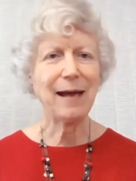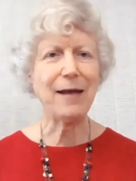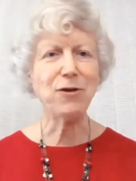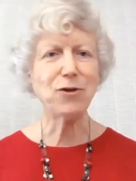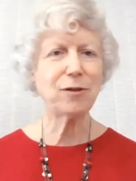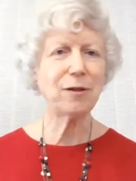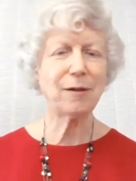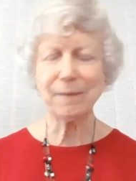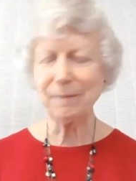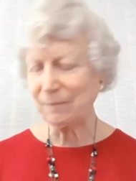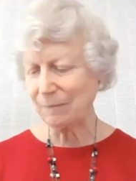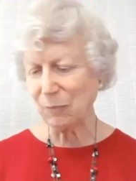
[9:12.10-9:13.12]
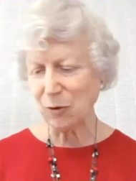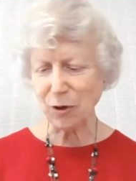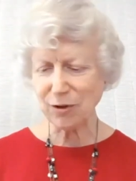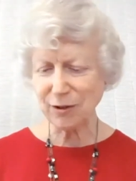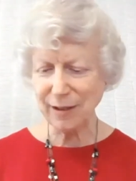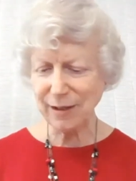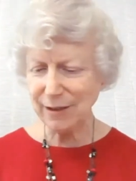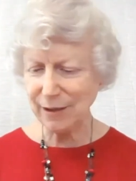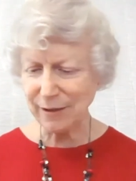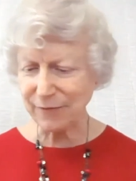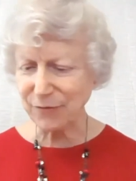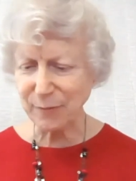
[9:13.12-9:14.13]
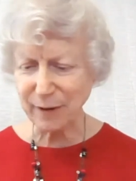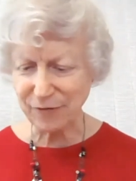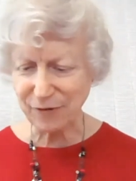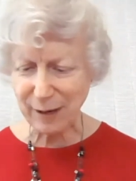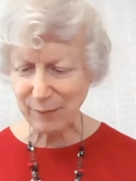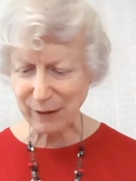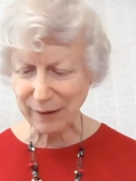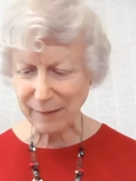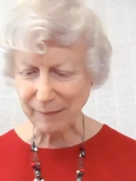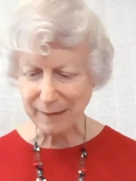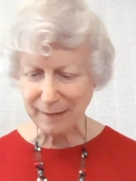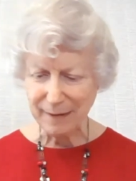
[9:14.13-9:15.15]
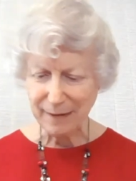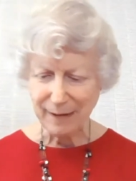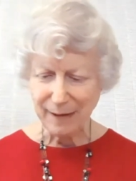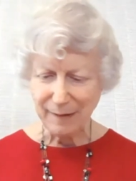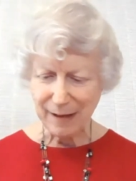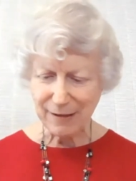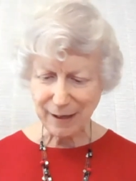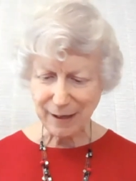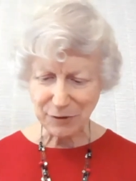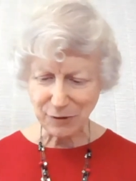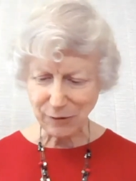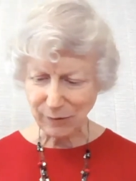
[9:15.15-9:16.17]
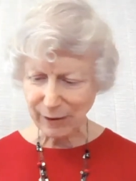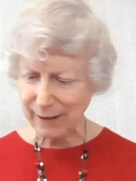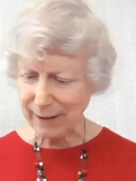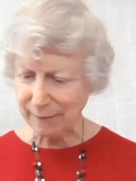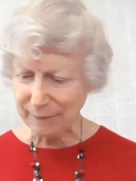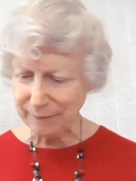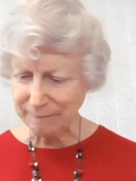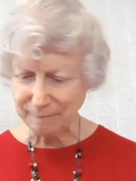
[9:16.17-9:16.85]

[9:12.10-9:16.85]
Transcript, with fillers: And I used to cook Sunday dinner for my family as I was growing up.